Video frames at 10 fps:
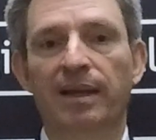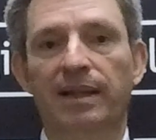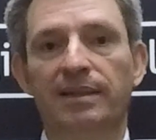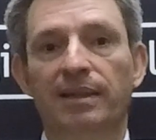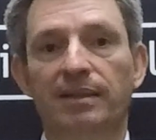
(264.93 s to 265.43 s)

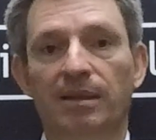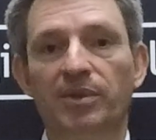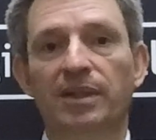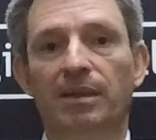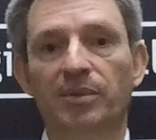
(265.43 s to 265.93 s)
It's
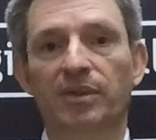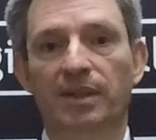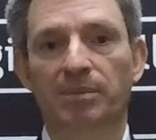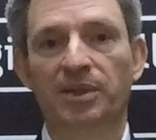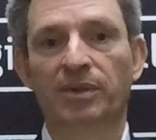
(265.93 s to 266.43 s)

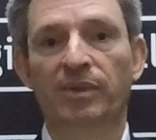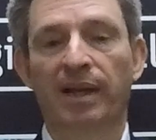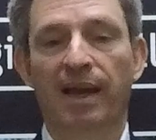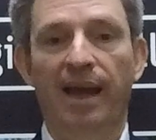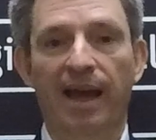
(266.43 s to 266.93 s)

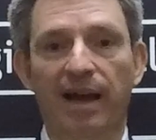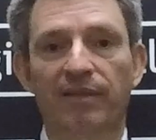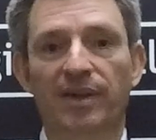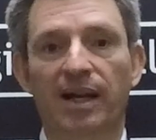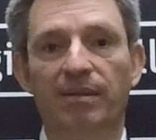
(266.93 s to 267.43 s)

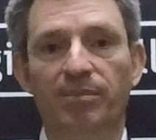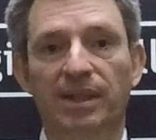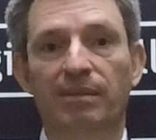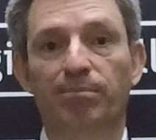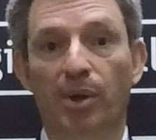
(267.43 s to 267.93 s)

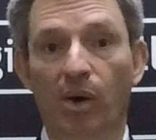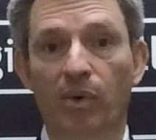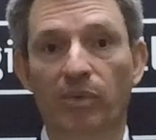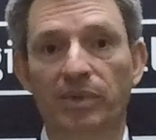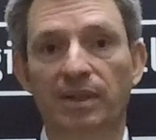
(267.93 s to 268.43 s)

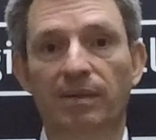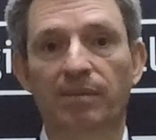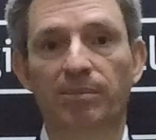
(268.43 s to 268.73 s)
www.haveibeenpwned.com.